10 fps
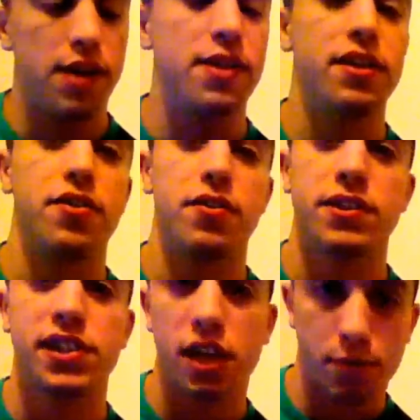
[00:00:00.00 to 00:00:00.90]
Alright, then you do
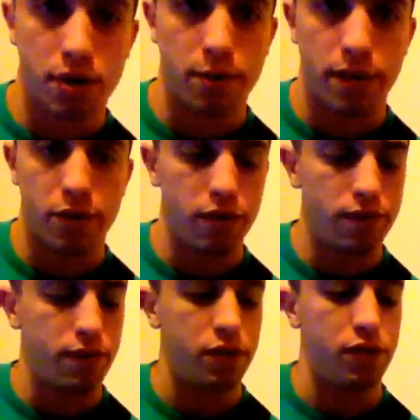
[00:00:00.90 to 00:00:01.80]
the second part of the main
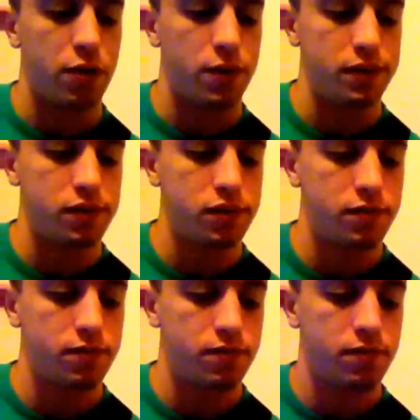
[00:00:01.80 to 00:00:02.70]
riff and do that once.